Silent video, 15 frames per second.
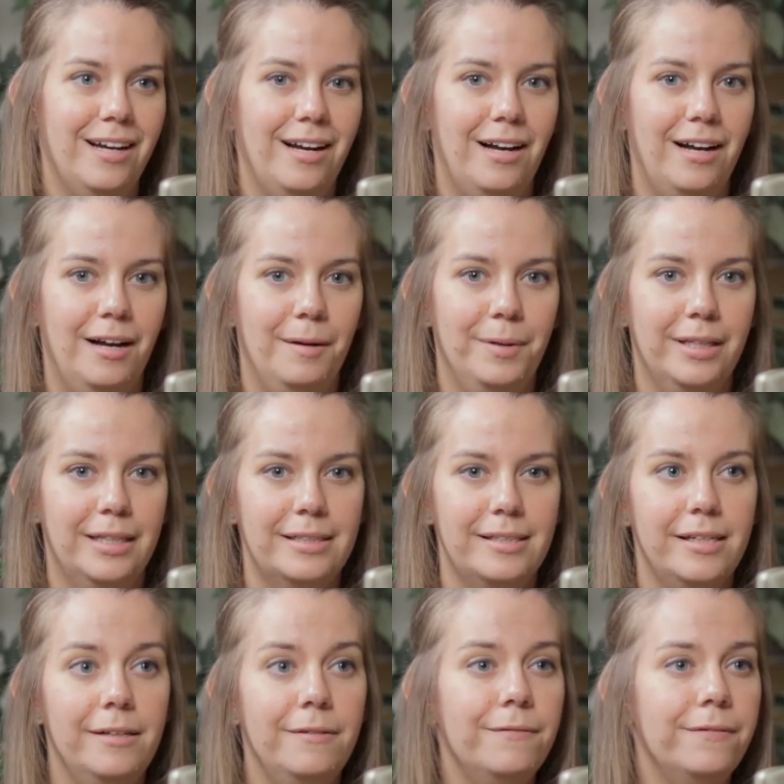And that's
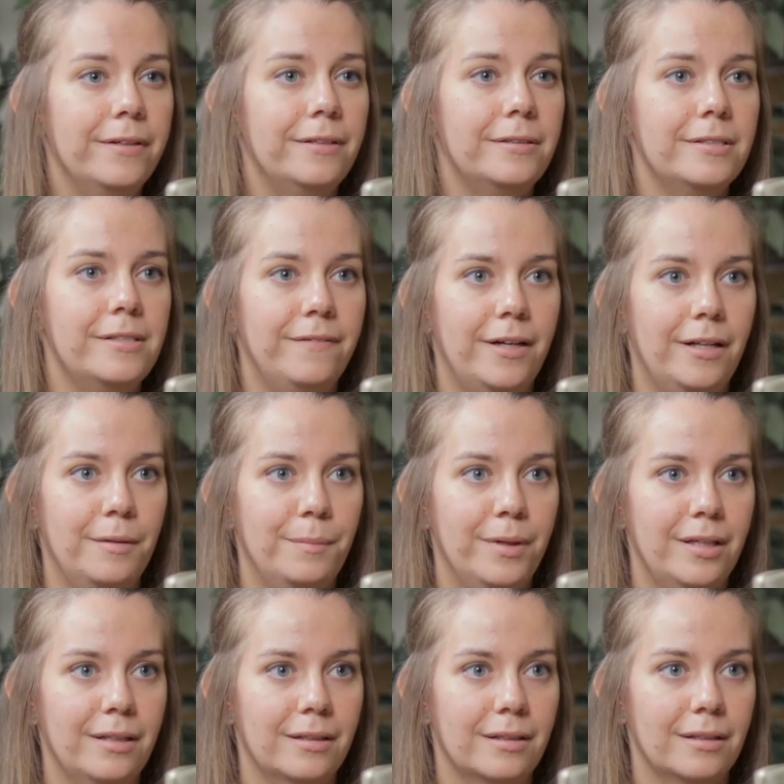infill
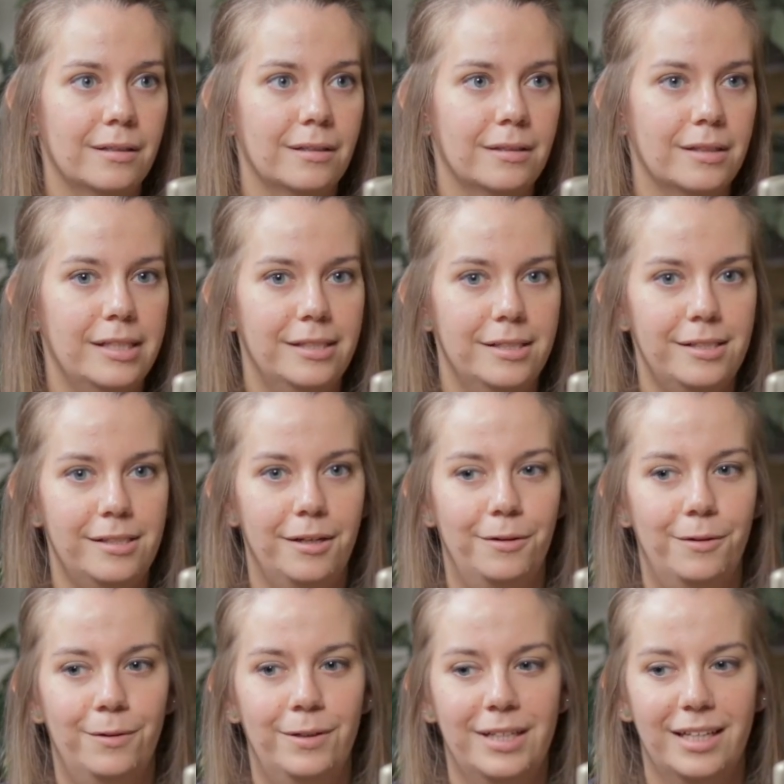development. Okay. And
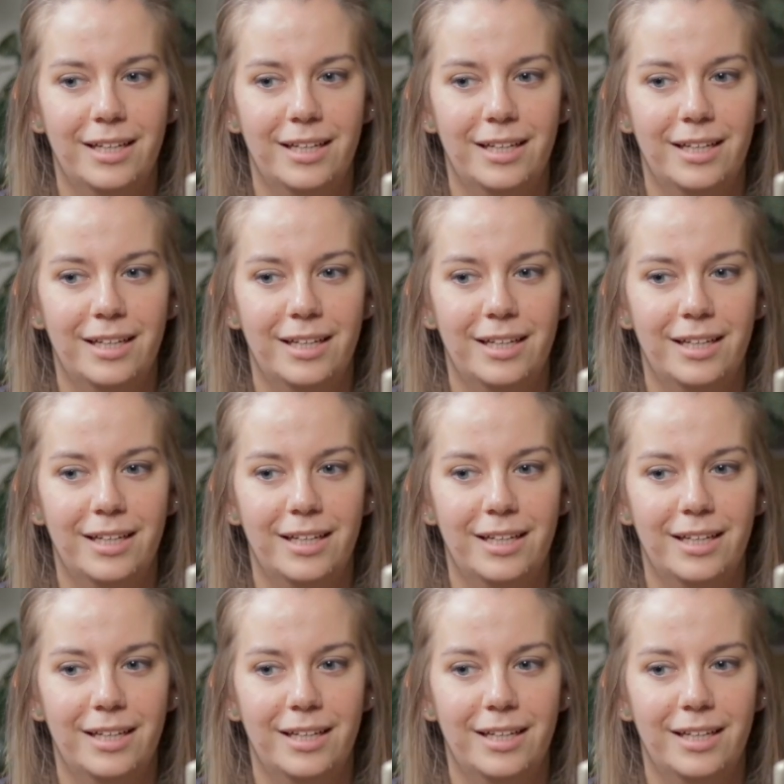so